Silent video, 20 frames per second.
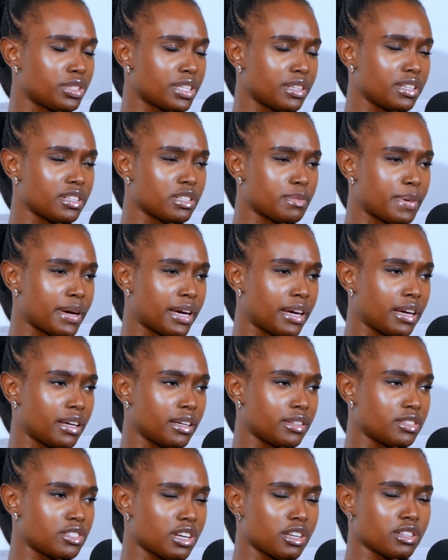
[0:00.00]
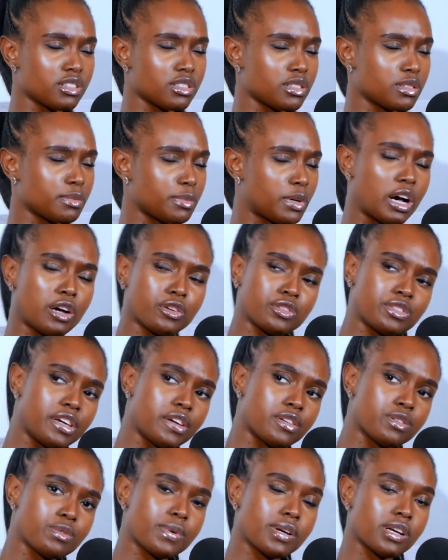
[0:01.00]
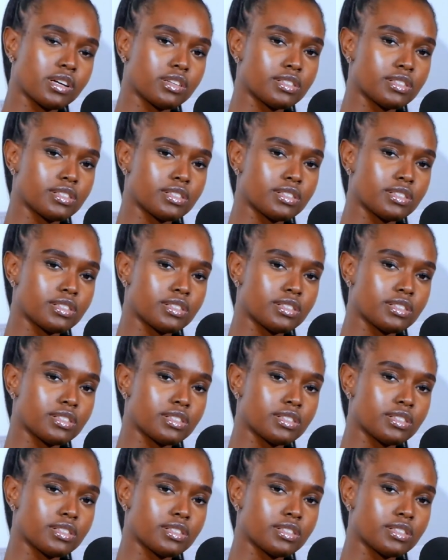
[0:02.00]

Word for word: I think it's by Charles Bukowski as well.